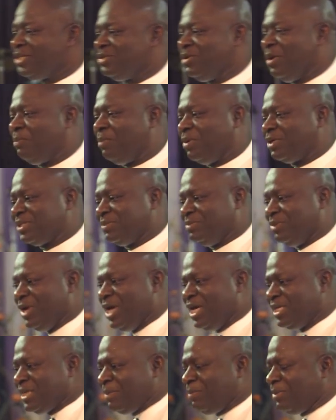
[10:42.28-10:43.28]
It's not possible. He
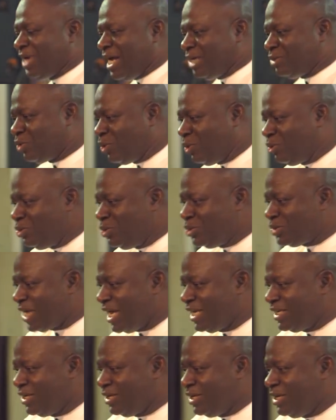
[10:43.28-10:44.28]
said, But I told you, sir,
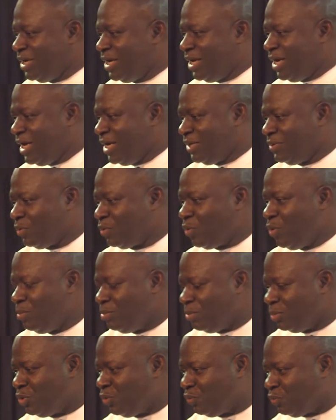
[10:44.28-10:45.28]
in the, in the
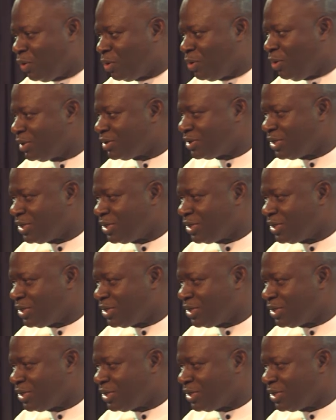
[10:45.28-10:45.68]
room, you forgot.